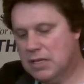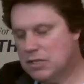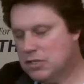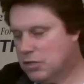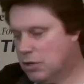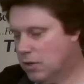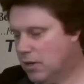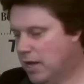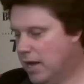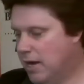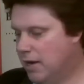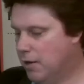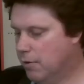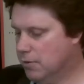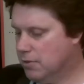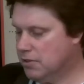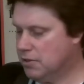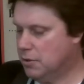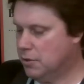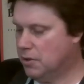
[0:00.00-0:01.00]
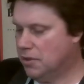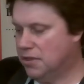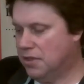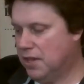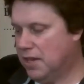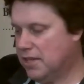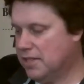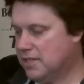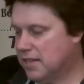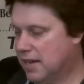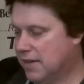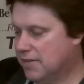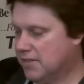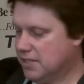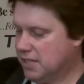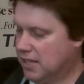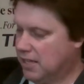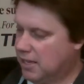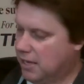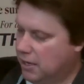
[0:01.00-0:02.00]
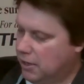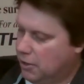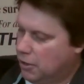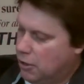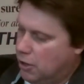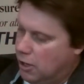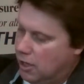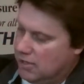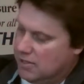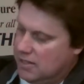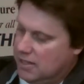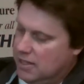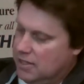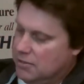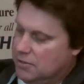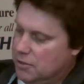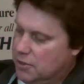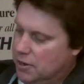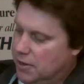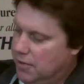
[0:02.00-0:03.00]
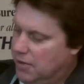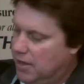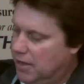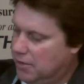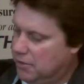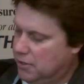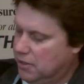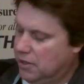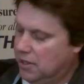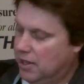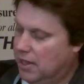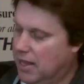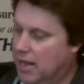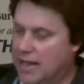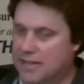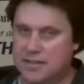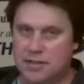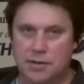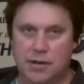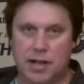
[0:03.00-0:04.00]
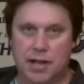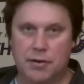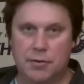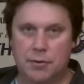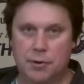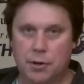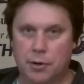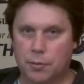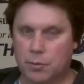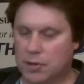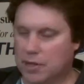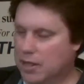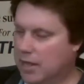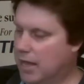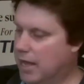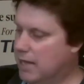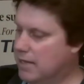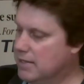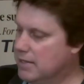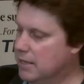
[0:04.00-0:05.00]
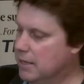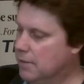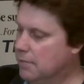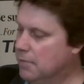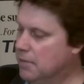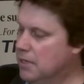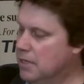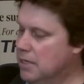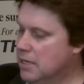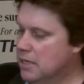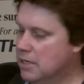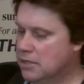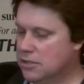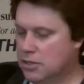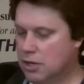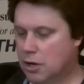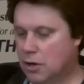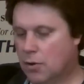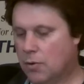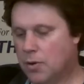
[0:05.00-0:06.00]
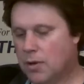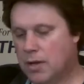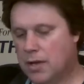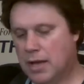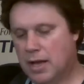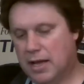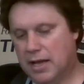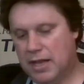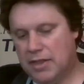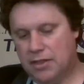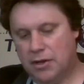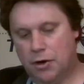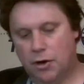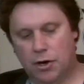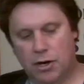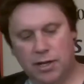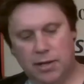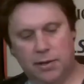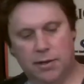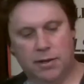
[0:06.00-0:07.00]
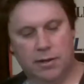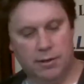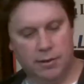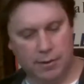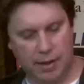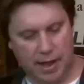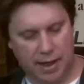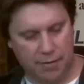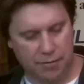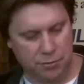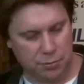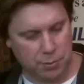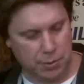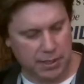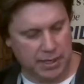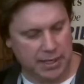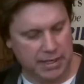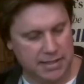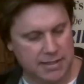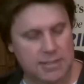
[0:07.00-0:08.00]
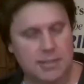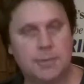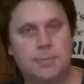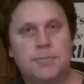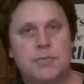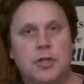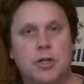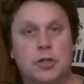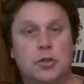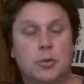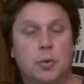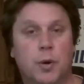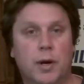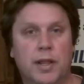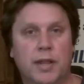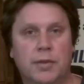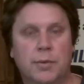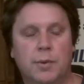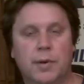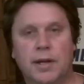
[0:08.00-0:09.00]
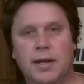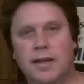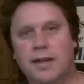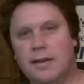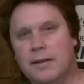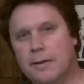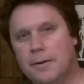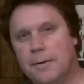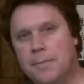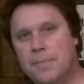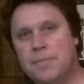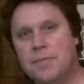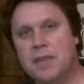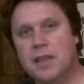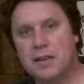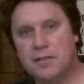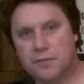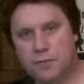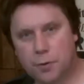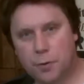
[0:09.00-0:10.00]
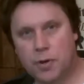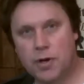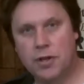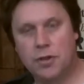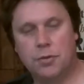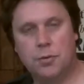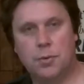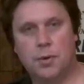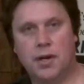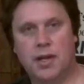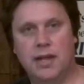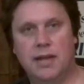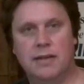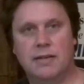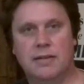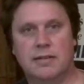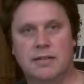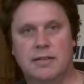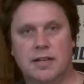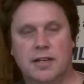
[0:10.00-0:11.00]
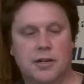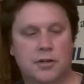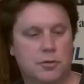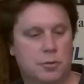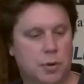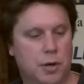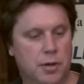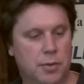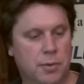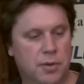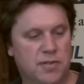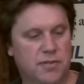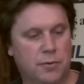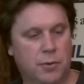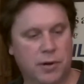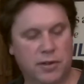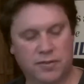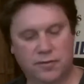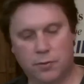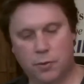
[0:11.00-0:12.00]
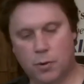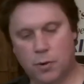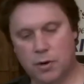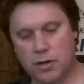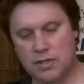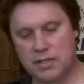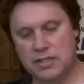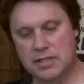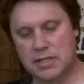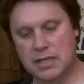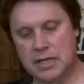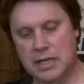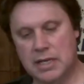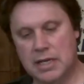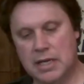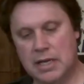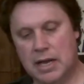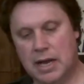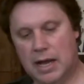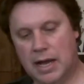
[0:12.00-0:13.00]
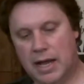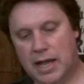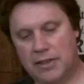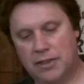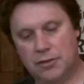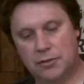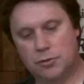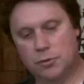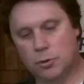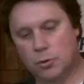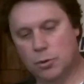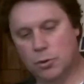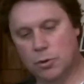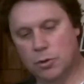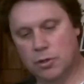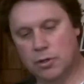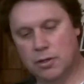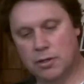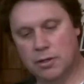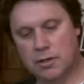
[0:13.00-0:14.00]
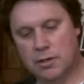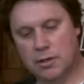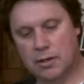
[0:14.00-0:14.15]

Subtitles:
So Lionel was doing things obviously to cut costs. These don't have actually the glass, they're not drilled with glass in them. So again, the early F3s, your 2343 and your 2344s had the dual